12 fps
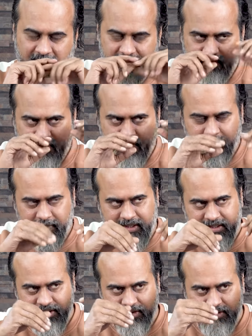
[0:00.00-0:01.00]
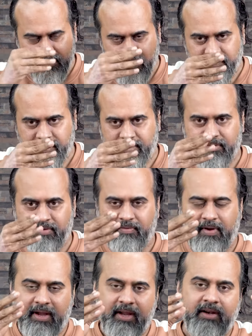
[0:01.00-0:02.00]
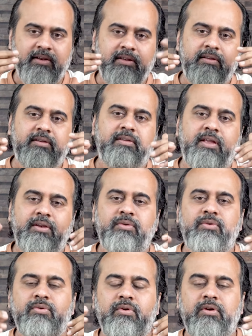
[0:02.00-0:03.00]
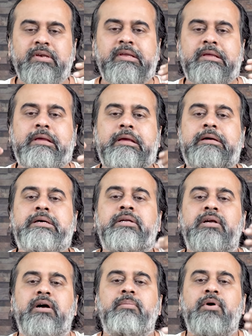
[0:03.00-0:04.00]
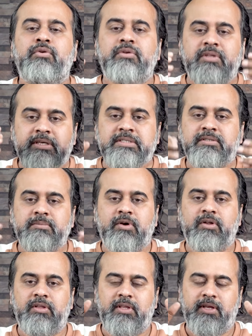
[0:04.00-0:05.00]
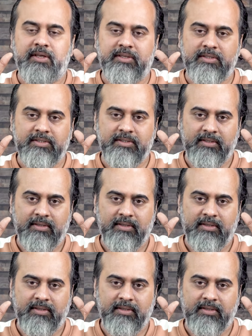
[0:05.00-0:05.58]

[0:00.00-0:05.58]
and when you plunge yourself into the fight then you do not care about these small things